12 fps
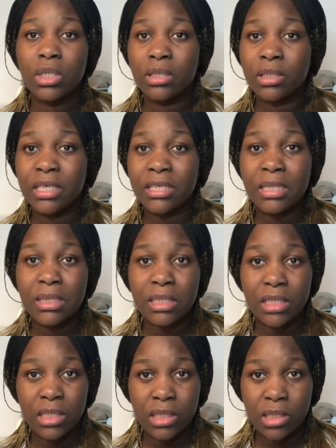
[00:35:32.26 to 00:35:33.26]
that
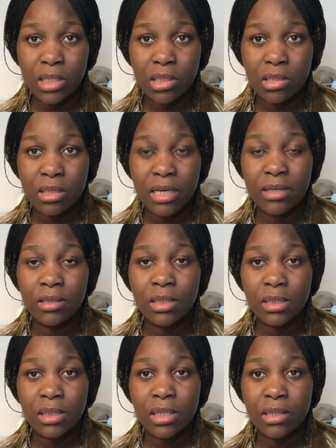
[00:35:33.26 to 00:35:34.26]
doesn't end.
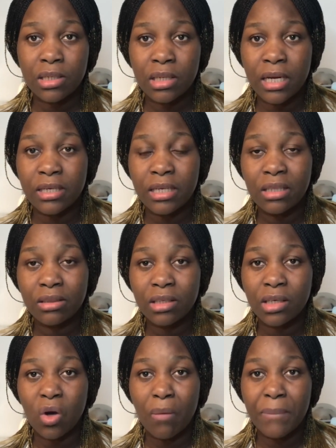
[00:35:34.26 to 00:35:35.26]
Unnecessary,
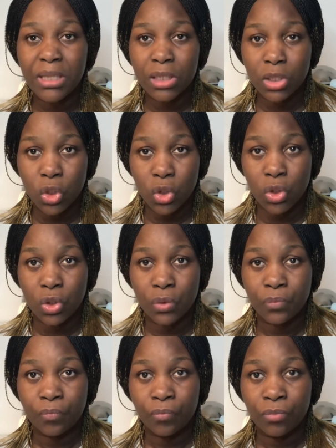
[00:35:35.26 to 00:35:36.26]
unhealthy competition.
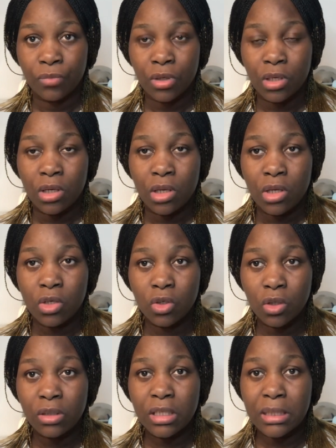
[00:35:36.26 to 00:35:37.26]
You
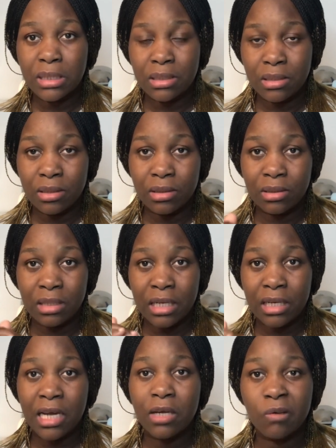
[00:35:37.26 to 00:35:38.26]
know, there's the
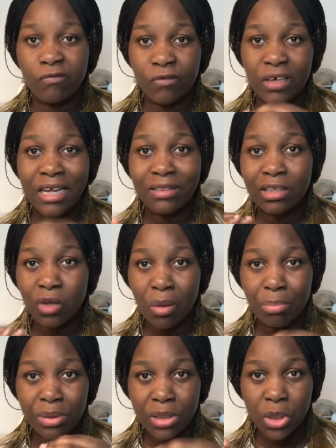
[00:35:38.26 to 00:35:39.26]
kind of healthy
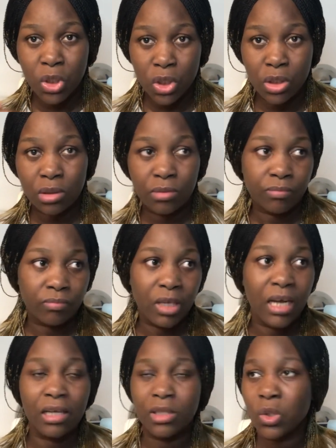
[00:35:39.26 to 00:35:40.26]
competition.
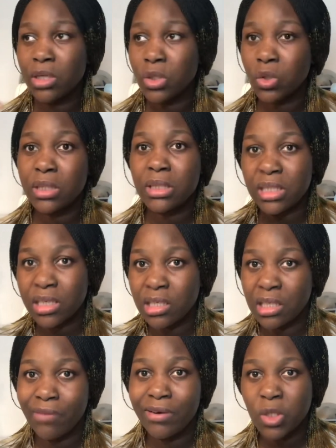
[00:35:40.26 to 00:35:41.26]
So-and-so is
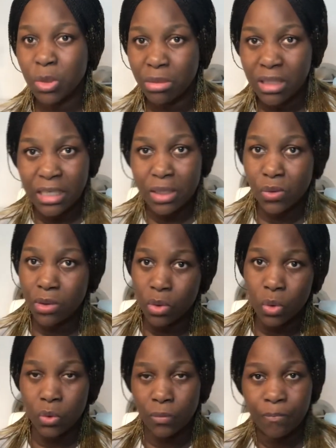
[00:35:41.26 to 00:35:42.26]
studying, I want to be like so-and-so.